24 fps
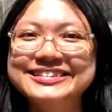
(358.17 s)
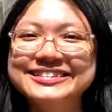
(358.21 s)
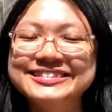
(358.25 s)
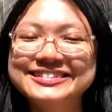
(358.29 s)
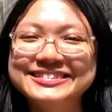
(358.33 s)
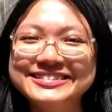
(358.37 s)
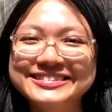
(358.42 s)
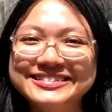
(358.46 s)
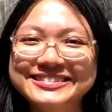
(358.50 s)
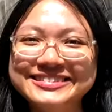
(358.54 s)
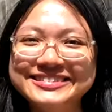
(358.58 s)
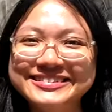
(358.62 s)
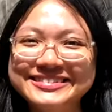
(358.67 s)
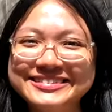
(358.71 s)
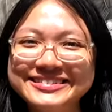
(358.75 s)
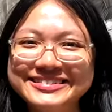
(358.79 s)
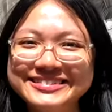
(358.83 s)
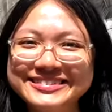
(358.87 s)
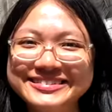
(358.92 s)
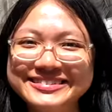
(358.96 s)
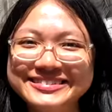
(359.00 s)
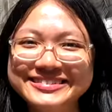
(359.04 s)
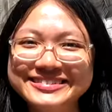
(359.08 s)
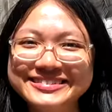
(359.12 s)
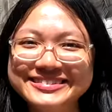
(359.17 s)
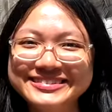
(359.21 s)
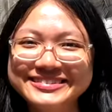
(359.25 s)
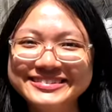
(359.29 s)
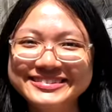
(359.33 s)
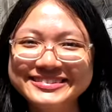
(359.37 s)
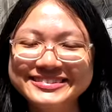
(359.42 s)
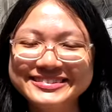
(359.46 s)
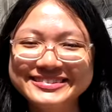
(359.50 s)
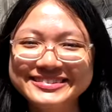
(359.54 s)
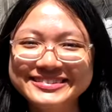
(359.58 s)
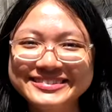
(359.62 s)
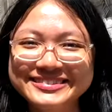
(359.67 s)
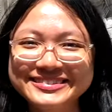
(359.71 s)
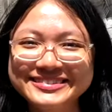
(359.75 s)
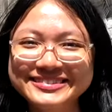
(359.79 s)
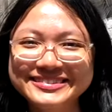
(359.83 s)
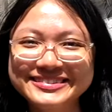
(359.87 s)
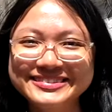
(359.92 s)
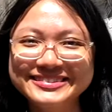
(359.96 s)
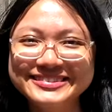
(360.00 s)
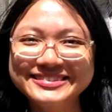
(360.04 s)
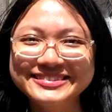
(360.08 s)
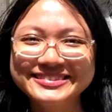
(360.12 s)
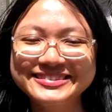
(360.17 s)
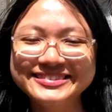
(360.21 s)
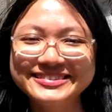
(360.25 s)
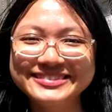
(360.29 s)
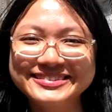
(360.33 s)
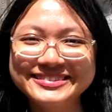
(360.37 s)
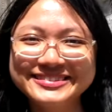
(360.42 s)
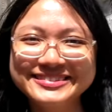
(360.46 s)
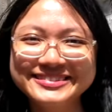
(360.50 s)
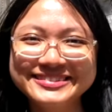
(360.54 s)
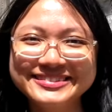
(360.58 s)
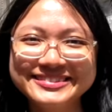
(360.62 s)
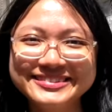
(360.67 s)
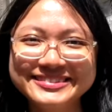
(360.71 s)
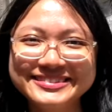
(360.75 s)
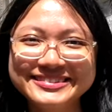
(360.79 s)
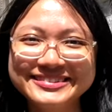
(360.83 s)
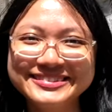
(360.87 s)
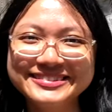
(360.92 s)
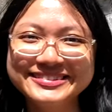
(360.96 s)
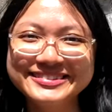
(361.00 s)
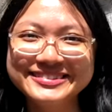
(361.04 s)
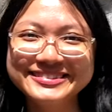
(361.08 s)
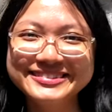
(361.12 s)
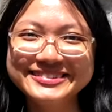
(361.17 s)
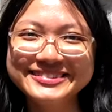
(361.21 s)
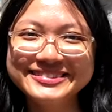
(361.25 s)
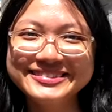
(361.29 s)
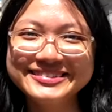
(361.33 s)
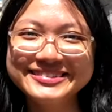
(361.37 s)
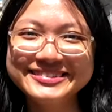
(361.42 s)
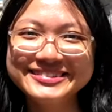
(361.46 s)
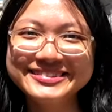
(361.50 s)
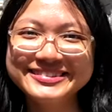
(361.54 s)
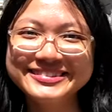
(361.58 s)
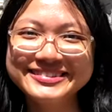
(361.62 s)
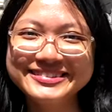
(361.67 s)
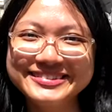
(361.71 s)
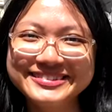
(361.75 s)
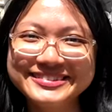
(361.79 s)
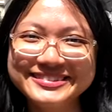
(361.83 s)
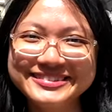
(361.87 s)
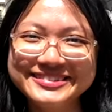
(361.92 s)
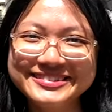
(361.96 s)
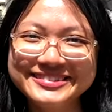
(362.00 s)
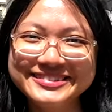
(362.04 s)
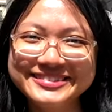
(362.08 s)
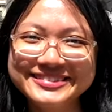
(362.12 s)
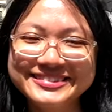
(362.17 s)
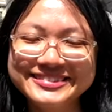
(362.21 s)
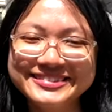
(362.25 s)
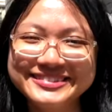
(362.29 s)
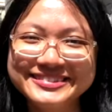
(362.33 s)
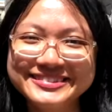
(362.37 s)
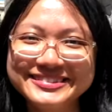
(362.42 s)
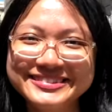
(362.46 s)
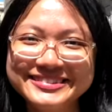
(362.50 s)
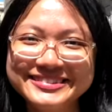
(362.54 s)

No words are spoken by the person on screen.